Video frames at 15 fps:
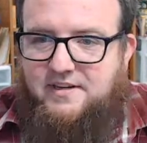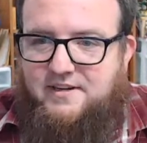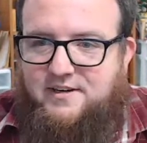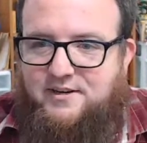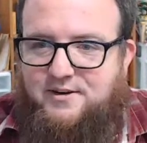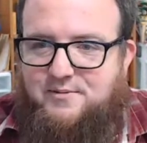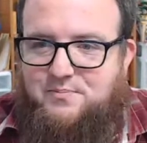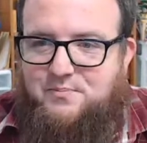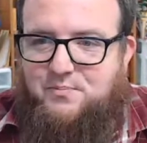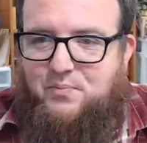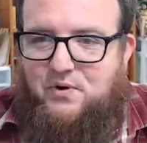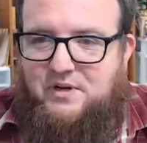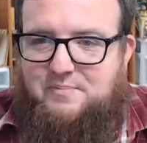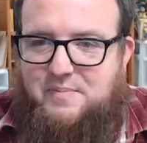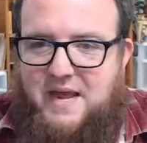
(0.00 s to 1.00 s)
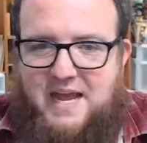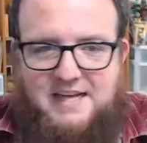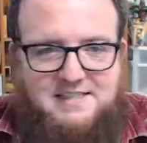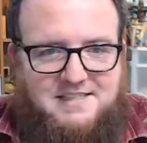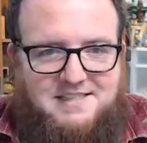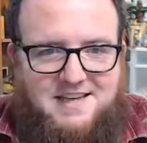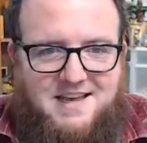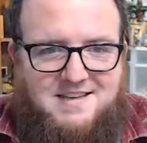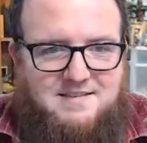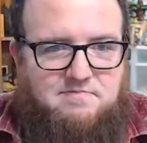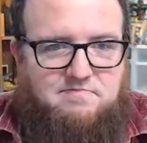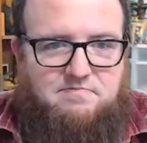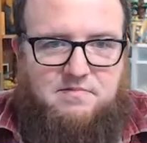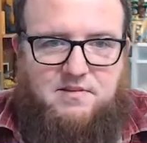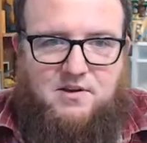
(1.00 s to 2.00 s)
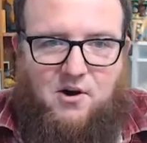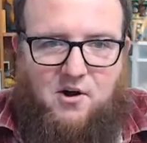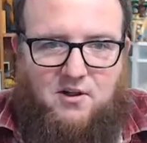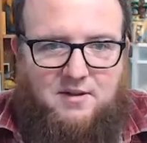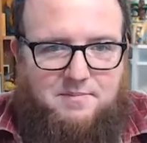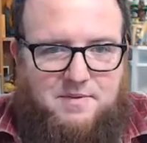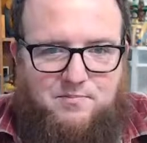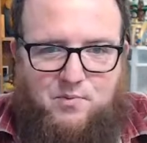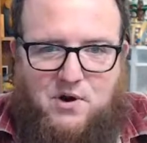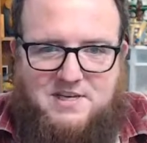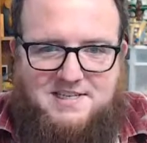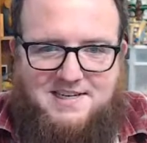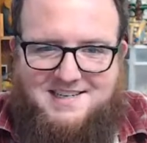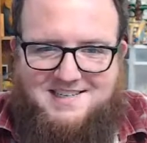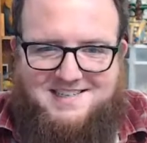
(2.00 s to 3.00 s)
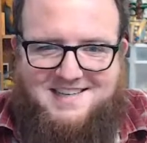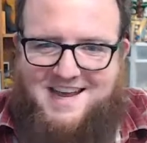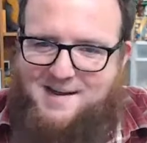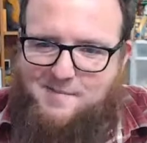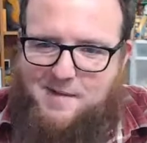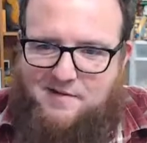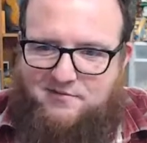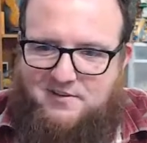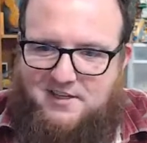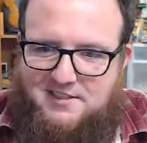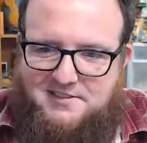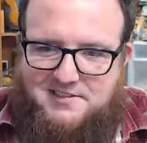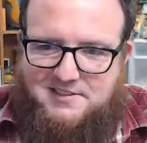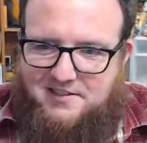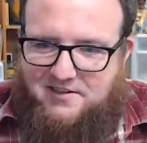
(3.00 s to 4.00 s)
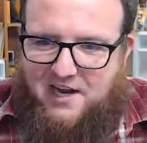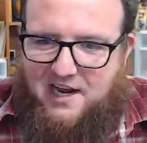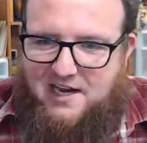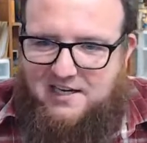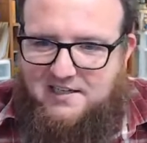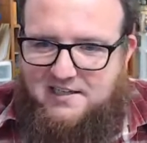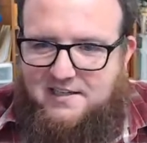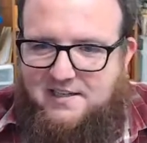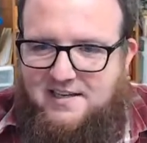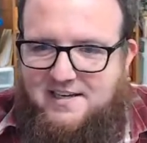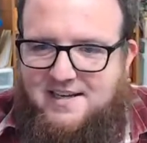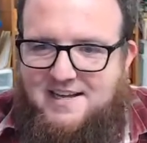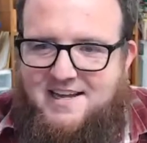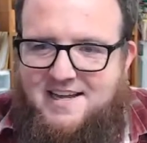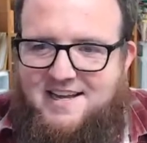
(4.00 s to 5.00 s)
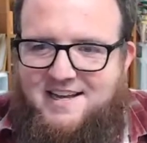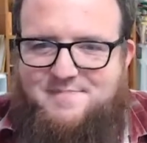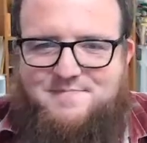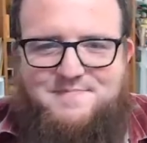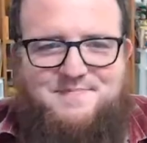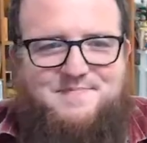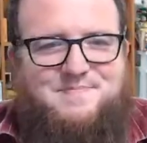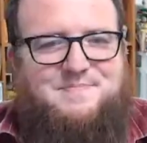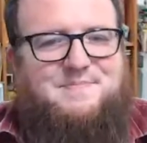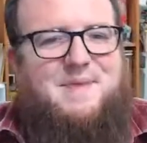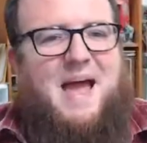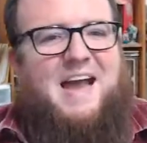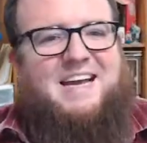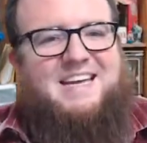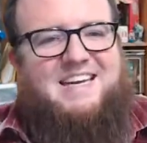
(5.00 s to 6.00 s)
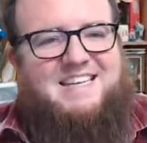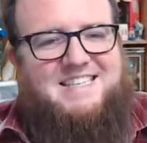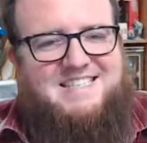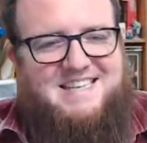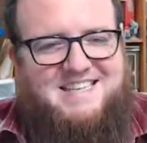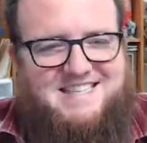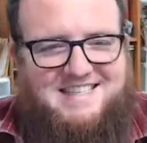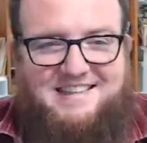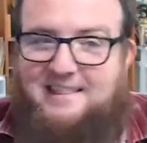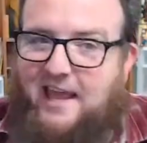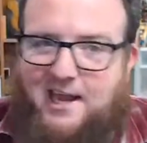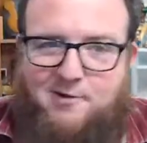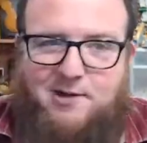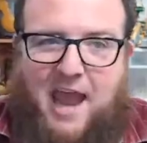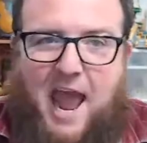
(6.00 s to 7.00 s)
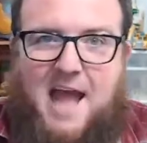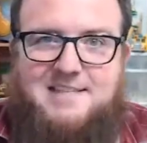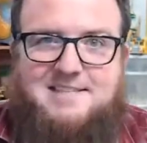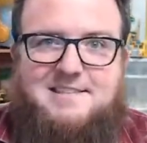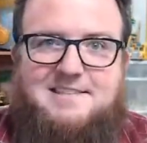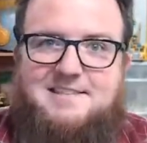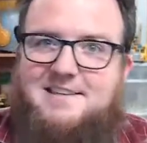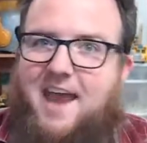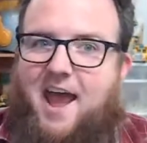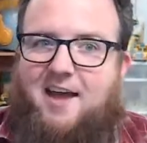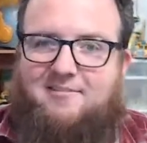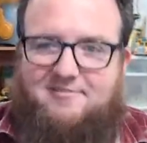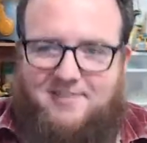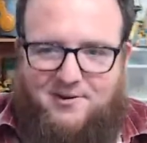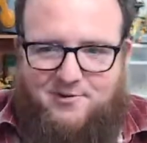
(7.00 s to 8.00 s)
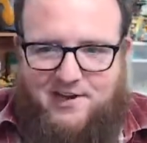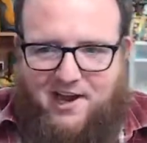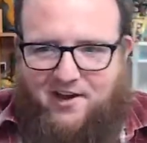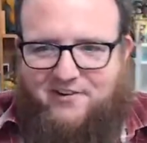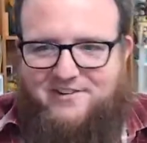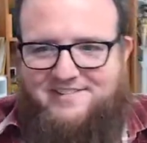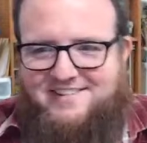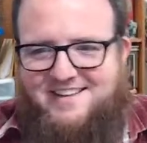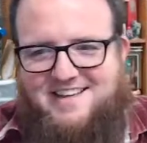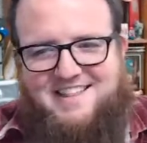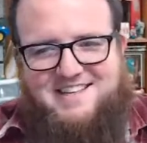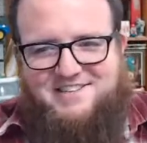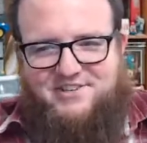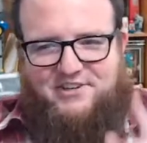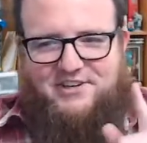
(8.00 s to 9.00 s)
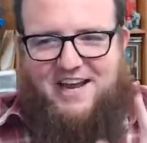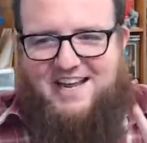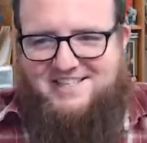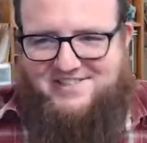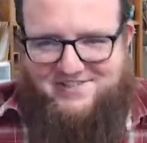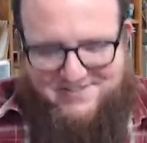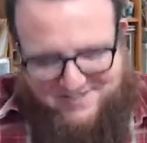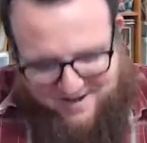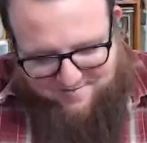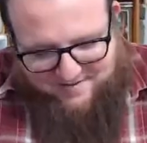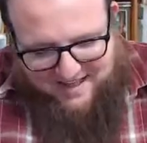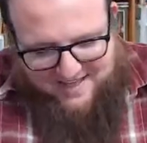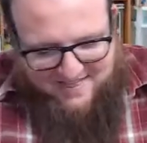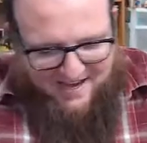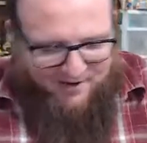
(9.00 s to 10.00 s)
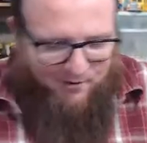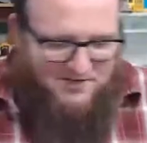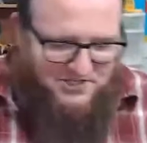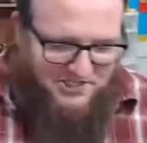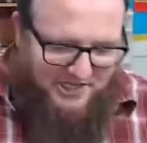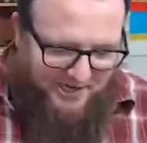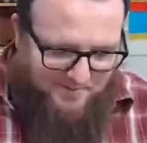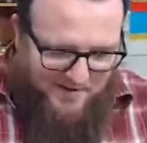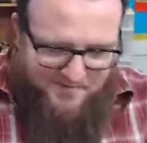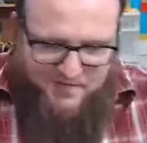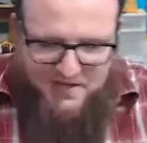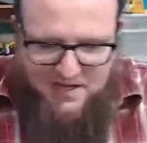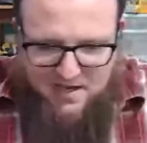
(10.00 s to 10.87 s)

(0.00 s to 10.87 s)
Brickman says, call up the president and take him out for lunch. Okay. Maggie says, Lego cats. Yeah, there we go. These are good answers. I'm glad that question came up.